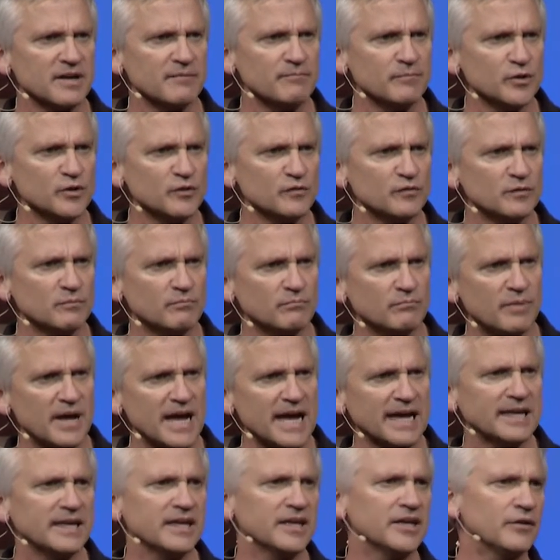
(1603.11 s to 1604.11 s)
I moved
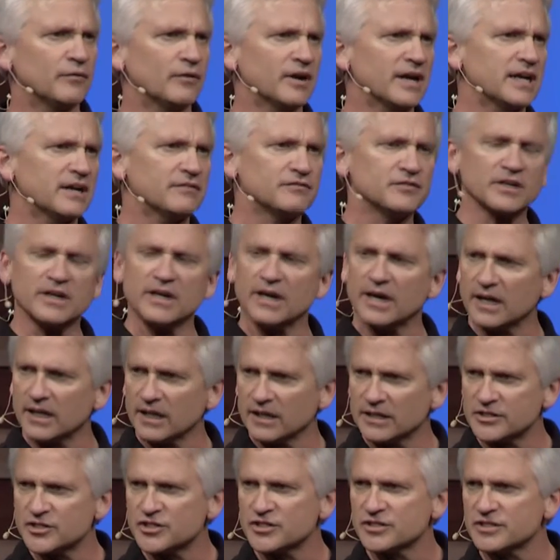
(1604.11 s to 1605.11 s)
back in right after
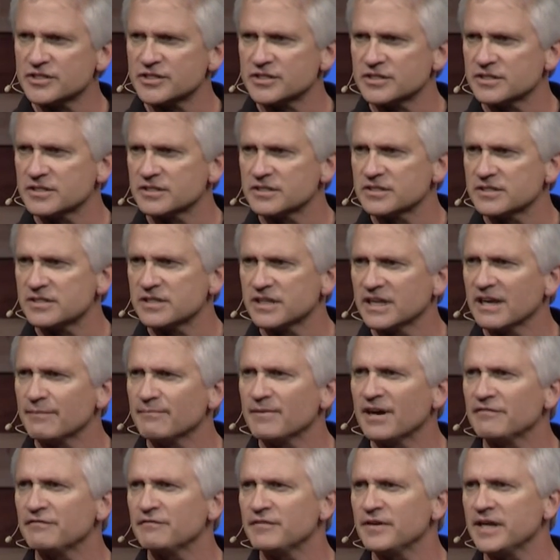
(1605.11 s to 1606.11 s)
college just to get
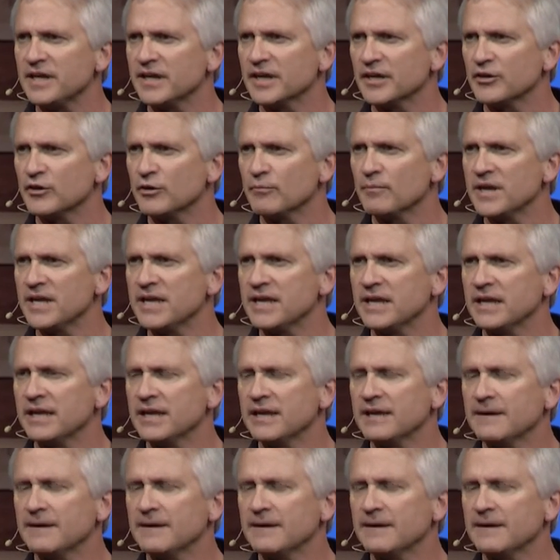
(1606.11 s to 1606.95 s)
my feet under me.